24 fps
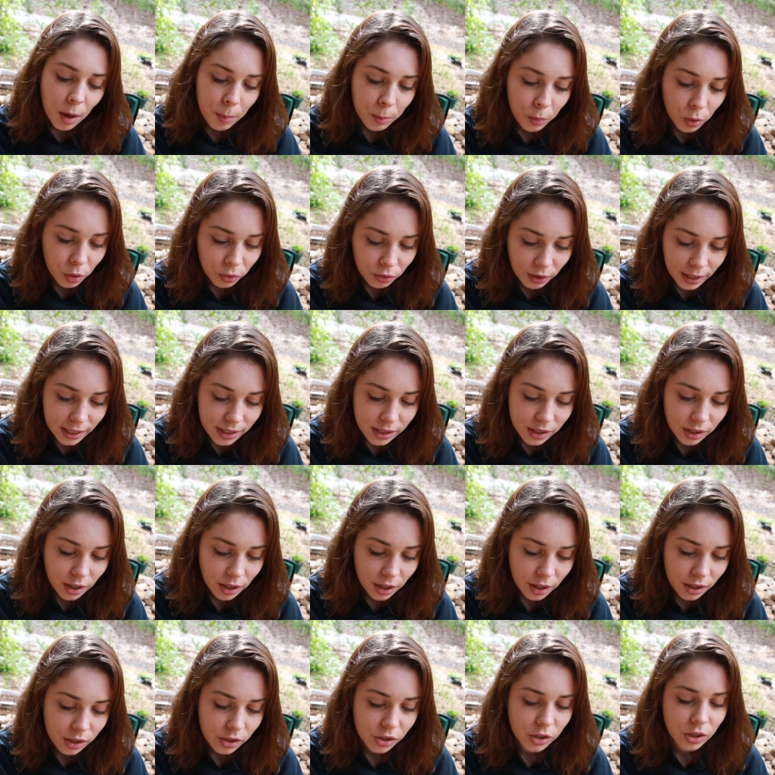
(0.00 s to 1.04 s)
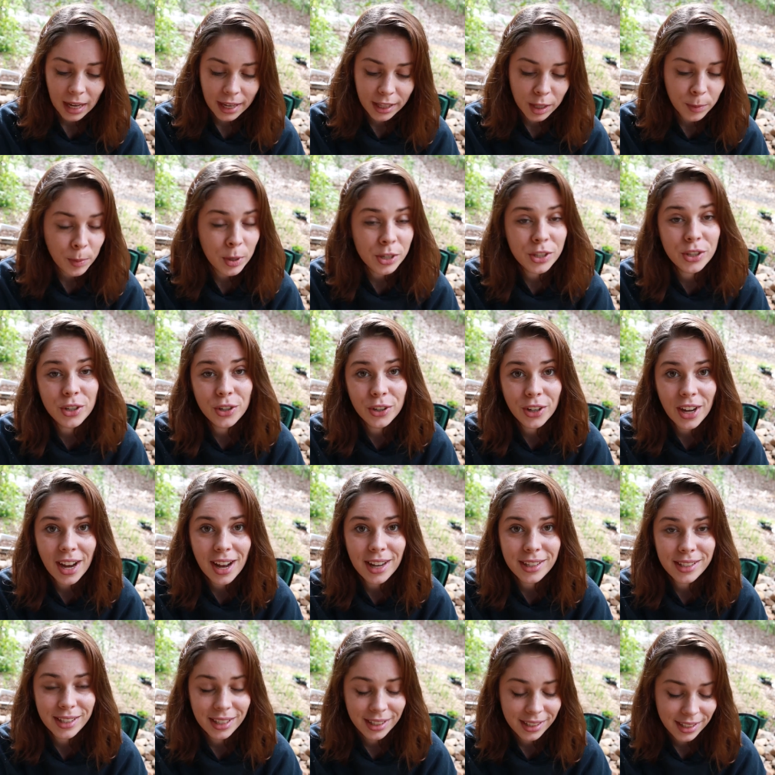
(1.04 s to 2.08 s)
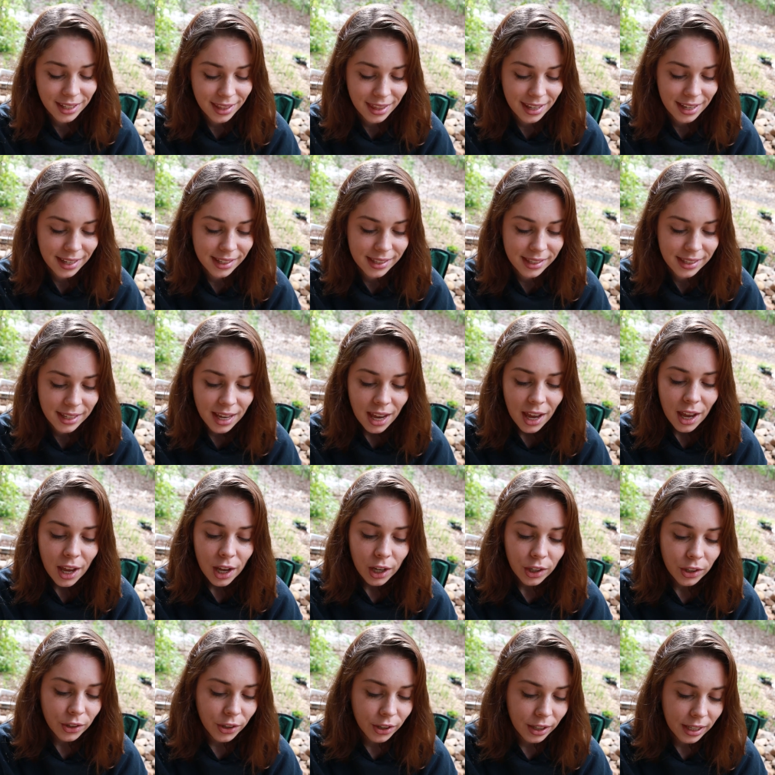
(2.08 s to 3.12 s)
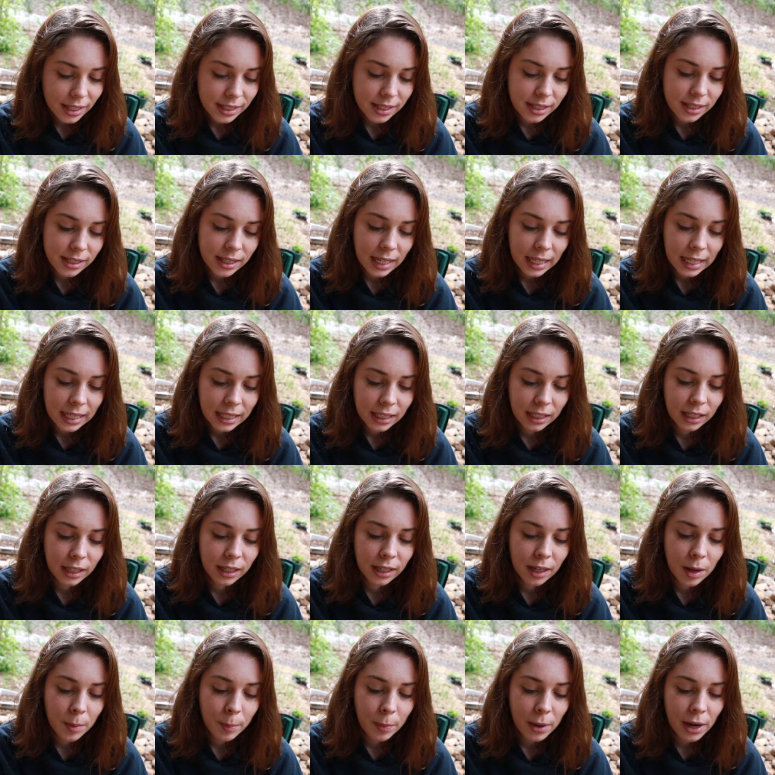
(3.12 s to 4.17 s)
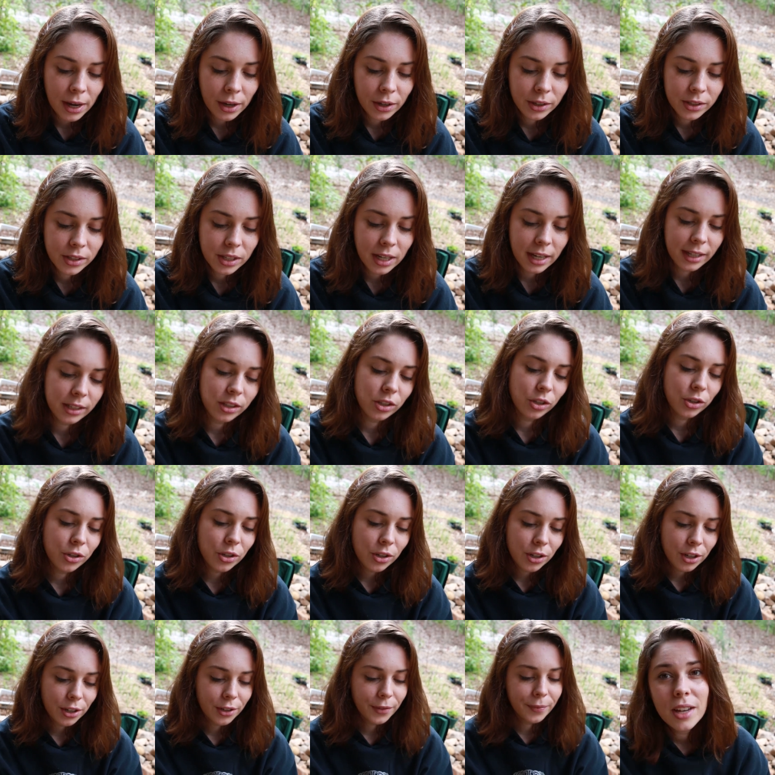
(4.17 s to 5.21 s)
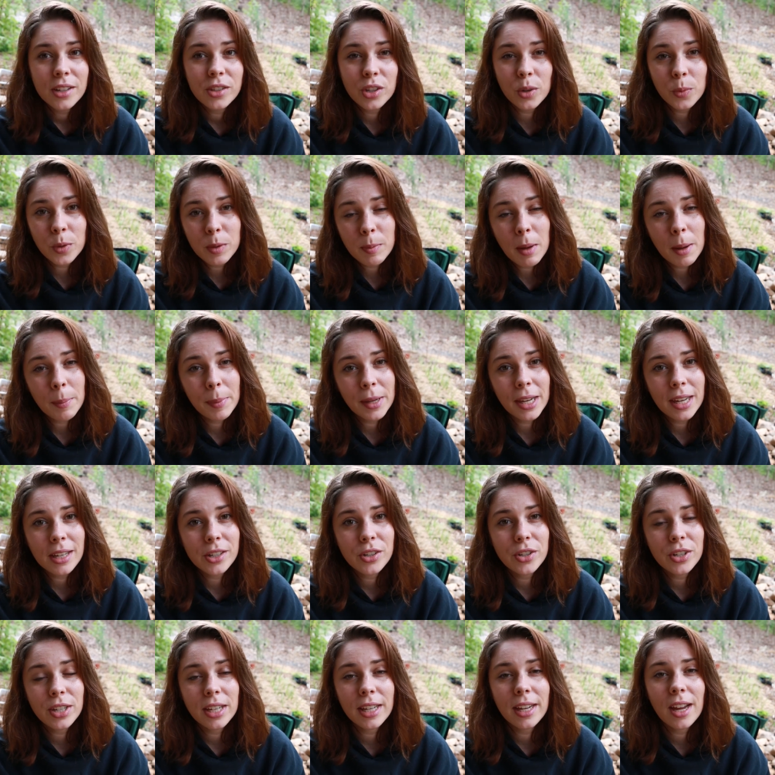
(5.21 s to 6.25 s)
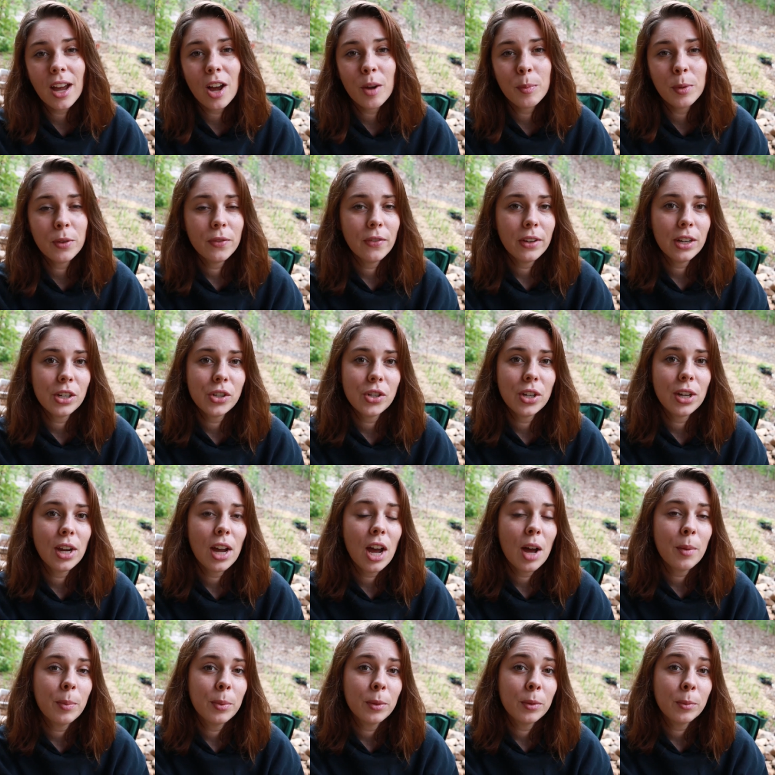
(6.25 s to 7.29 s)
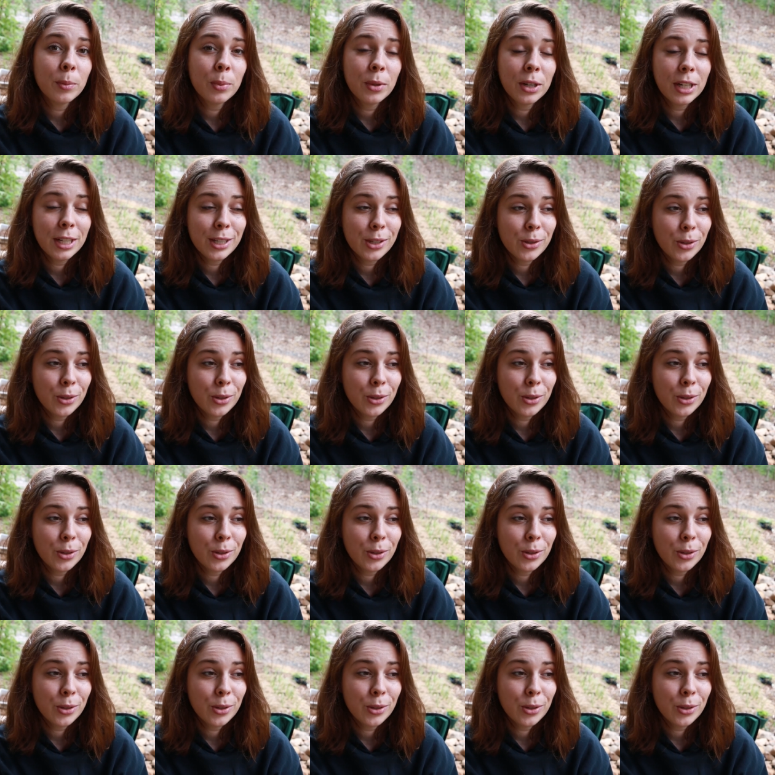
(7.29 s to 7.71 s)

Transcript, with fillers: more research. And the person who asked this, Luke, is a second year bioscience student. So with my PhD, I'll be finishing up pretty